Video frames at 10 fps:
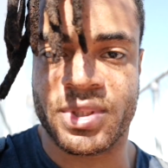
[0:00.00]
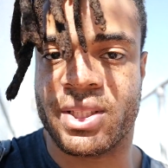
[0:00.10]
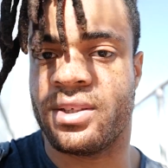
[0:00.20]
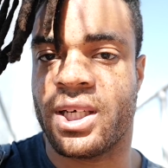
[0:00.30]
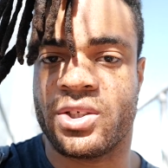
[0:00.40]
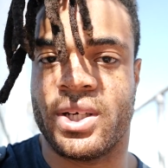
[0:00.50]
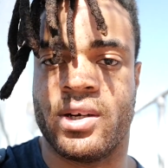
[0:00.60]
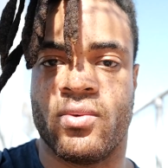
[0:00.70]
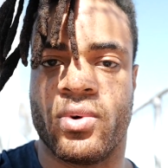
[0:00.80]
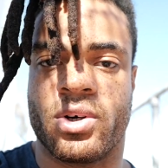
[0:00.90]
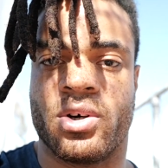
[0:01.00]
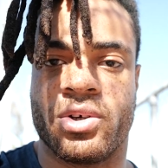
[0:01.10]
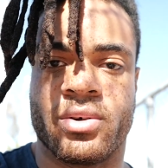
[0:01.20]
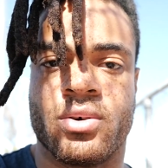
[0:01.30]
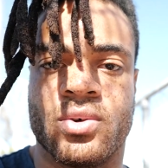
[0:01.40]
but they're not trying to work on
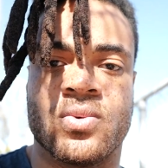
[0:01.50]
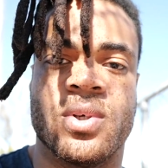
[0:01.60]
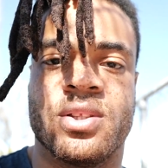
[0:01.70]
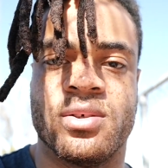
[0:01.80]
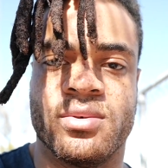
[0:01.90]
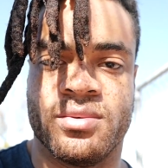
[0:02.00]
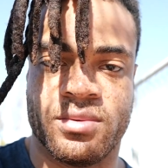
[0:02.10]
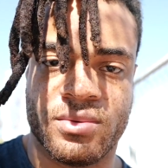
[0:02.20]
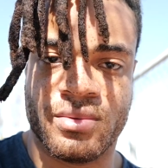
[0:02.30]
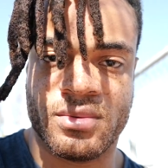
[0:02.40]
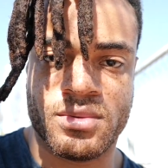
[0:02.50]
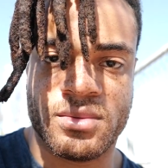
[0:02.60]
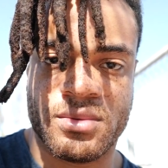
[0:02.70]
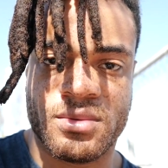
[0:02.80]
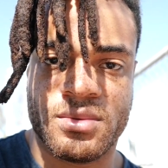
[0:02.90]
your goals with you.
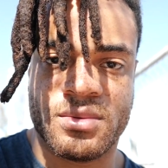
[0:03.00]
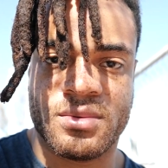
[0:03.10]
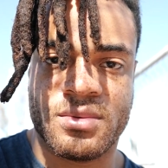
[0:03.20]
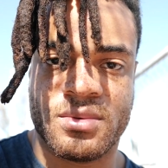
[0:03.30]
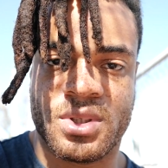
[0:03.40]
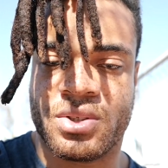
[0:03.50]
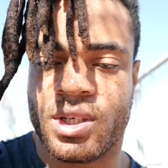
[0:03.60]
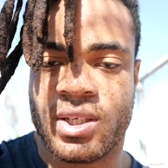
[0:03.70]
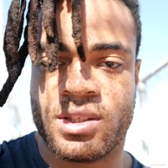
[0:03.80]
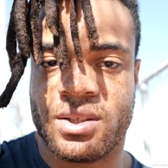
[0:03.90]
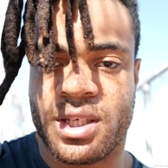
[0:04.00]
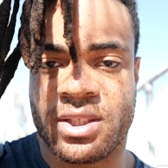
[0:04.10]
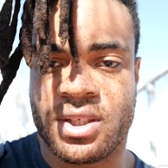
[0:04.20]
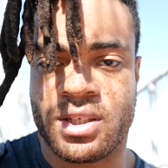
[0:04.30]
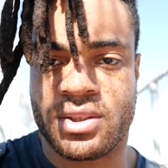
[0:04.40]
They're not
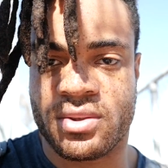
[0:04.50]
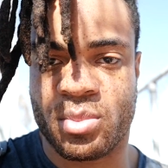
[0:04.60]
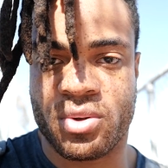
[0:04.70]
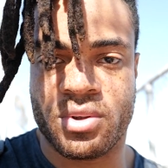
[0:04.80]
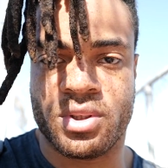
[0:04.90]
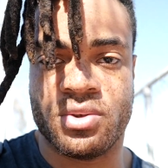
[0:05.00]
trying to support.